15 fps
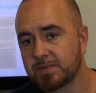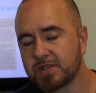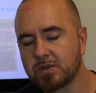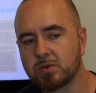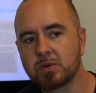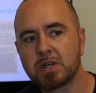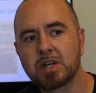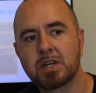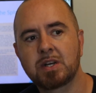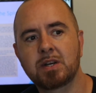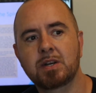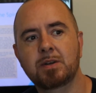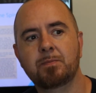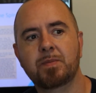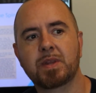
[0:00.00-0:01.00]
So
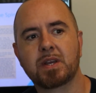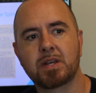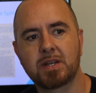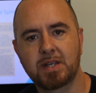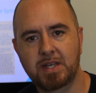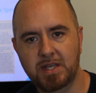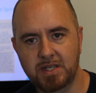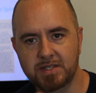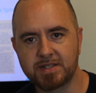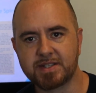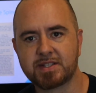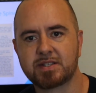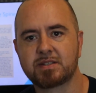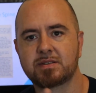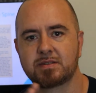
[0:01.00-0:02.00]

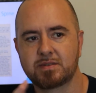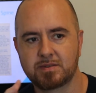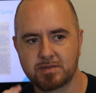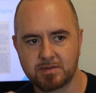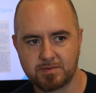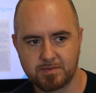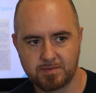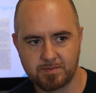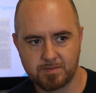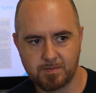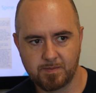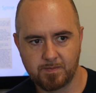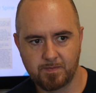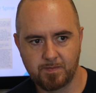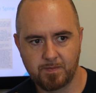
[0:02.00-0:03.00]
he's
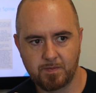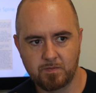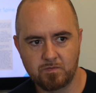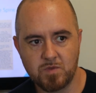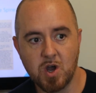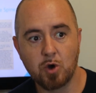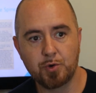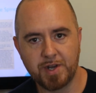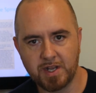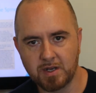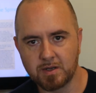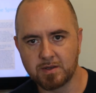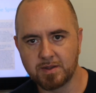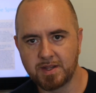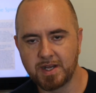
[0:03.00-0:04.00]

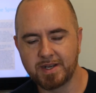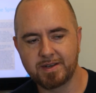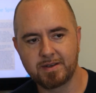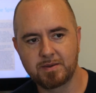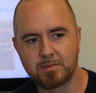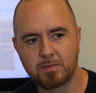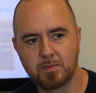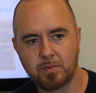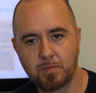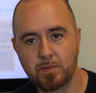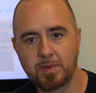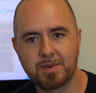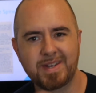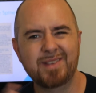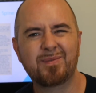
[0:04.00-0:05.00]
noting that
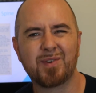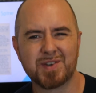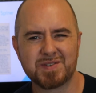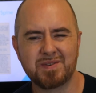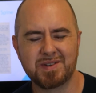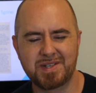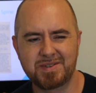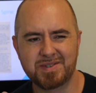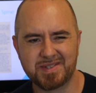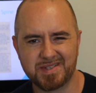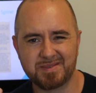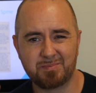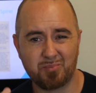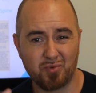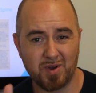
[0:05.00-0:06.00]
he first of all
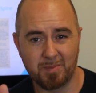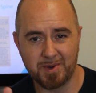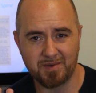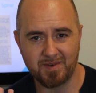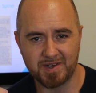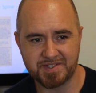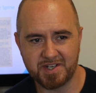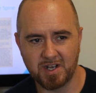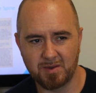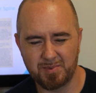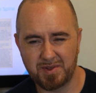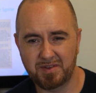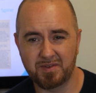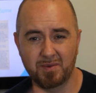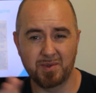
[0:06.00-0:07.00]
uses primitive
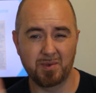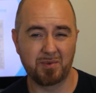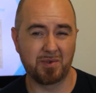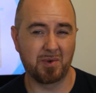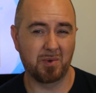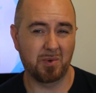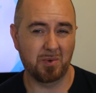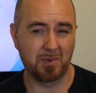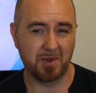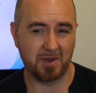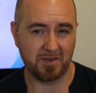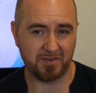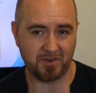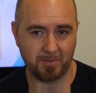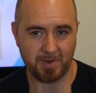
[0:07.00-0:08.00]
osteopathy, so those old
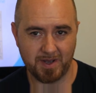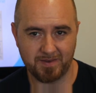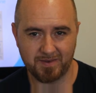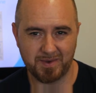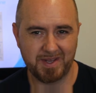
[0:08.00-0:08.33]
osteopaths.